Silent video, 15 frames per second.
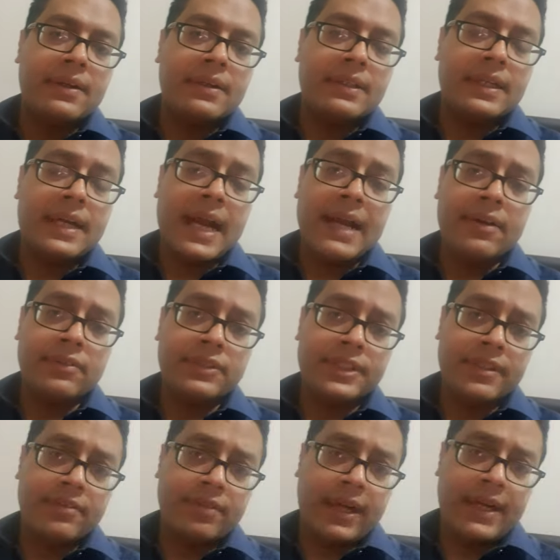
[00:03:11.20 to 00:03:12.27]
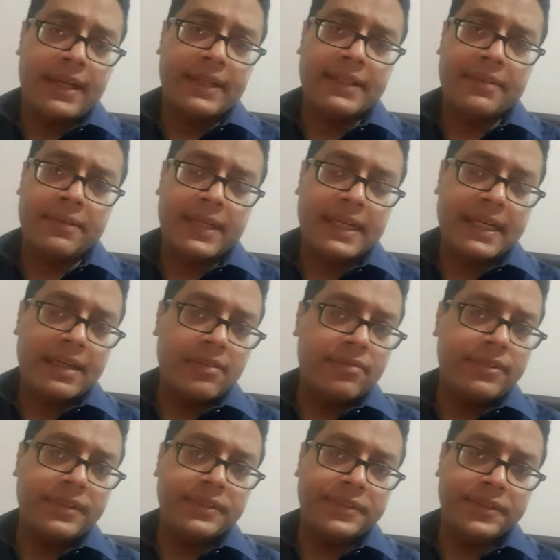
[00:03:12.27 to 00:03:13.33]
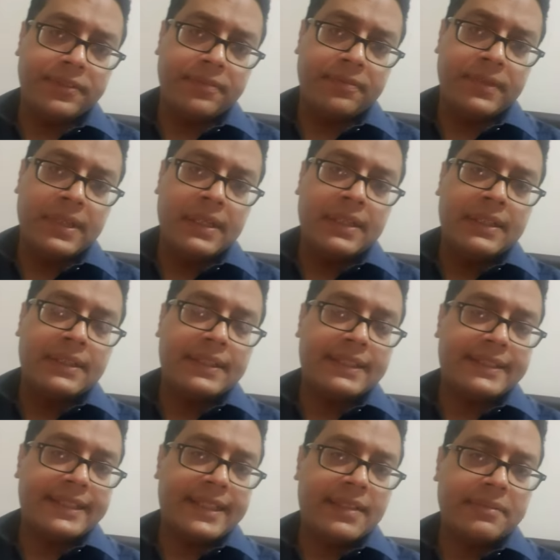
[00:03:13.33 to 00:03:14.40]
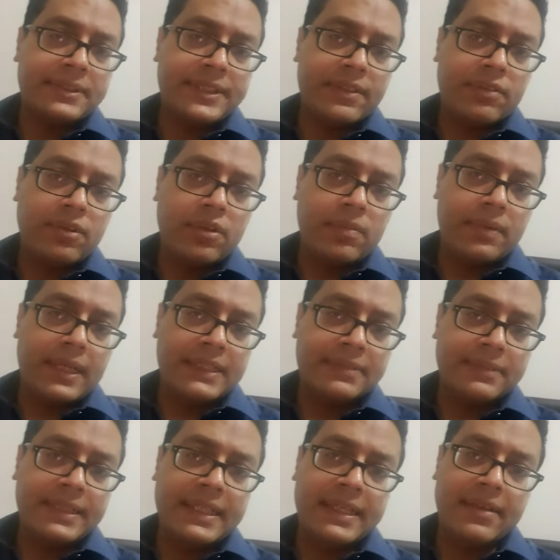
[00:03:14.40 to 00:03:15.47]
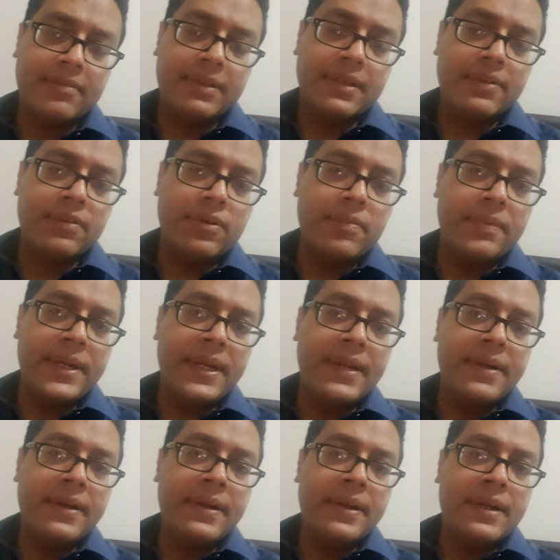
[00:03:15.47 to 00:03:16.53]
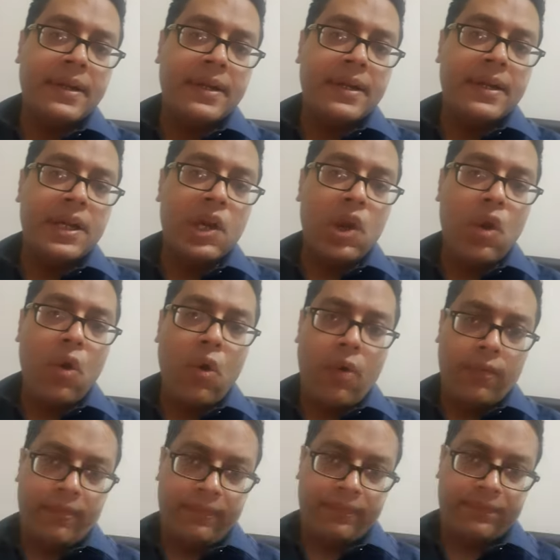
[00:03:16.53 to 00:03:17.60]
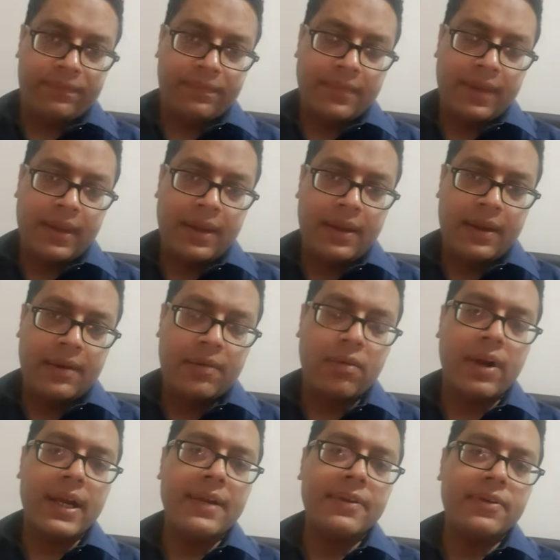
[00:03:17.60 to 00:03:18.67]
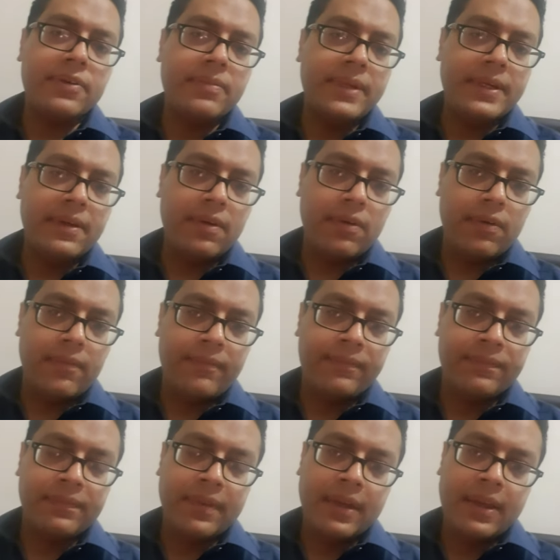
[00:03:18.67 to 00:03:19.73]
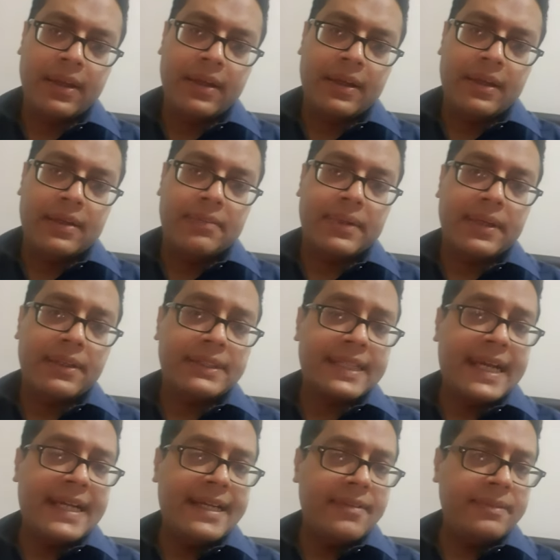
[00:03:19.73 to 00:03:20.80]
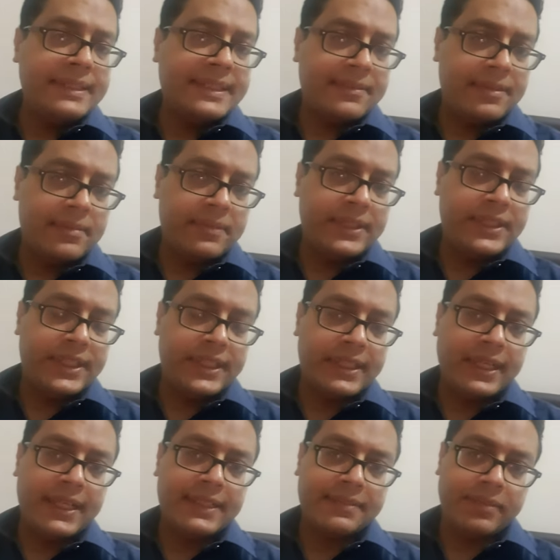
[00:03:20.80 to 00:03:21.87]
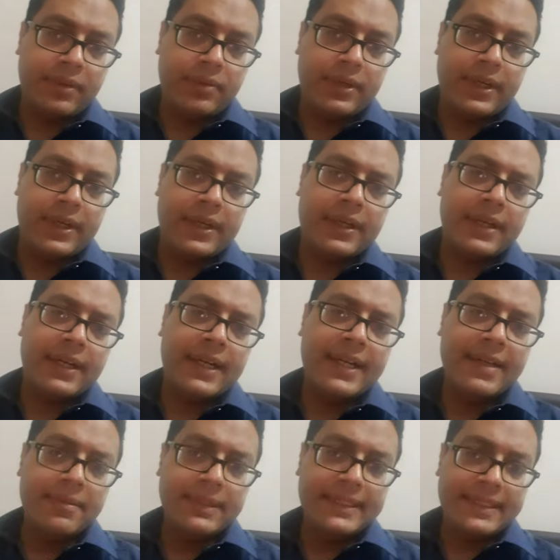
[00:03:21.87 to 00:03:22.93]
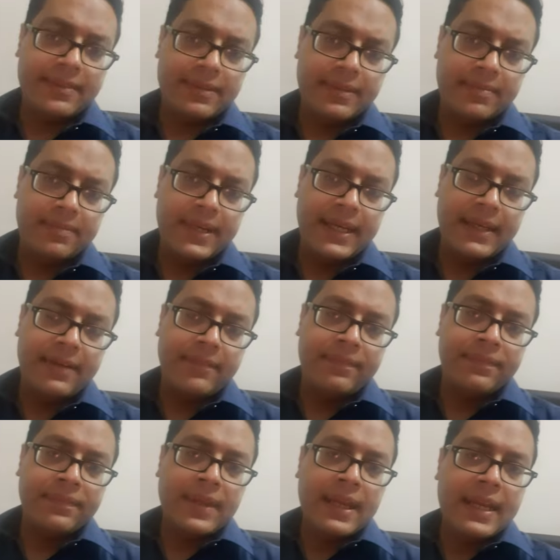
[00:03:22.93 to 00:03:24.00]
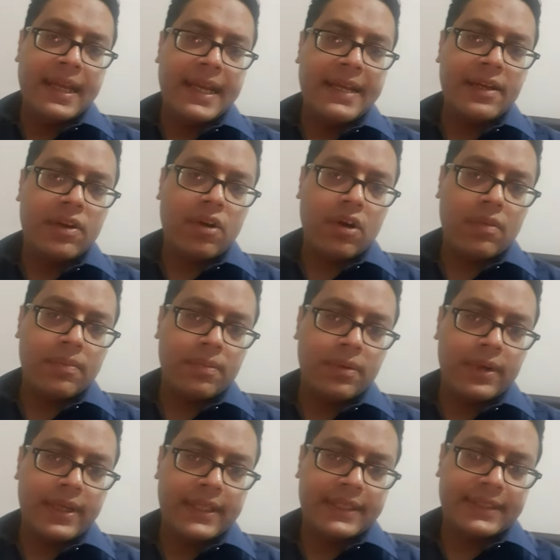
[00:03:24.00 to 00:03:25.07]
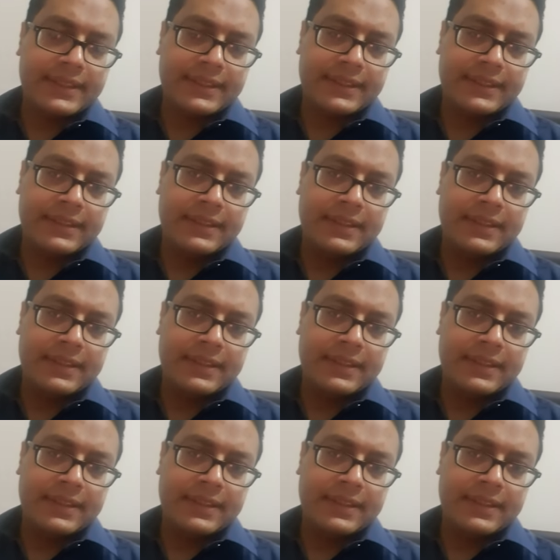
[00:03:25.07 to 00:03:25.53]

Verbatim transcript: the diagnostic finding. They might confuse you. The serum ceruloplasmin level would be low why it would be low because ATP7B gene gets mutated and ATP7B incorporates